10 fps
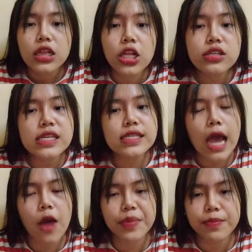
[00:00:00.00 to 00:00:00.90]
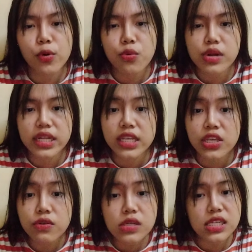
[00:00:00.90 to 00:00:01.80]
looks at how people really
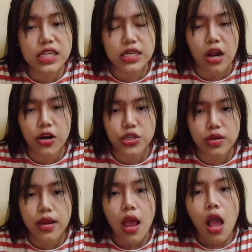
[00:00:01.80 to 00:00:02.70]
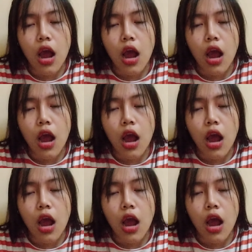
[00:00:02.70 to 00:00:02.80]
use technology.